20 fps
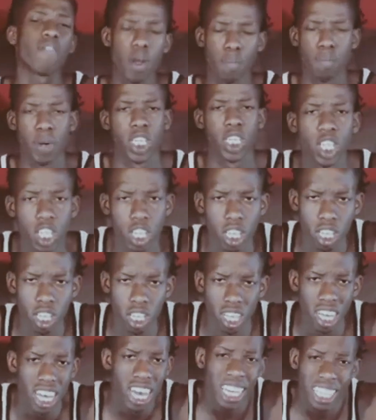of
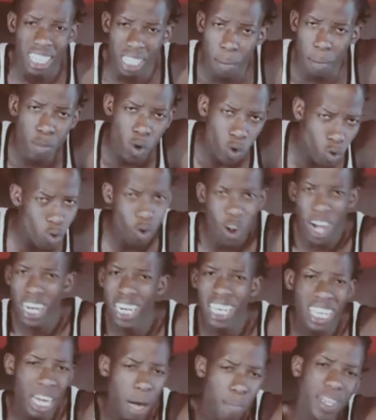dancehall to
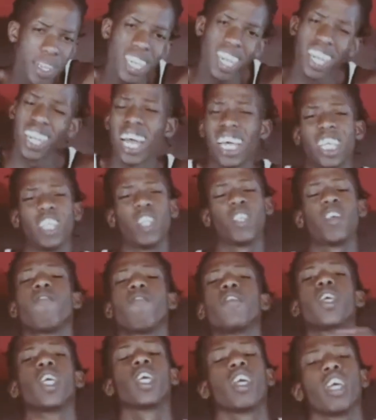an international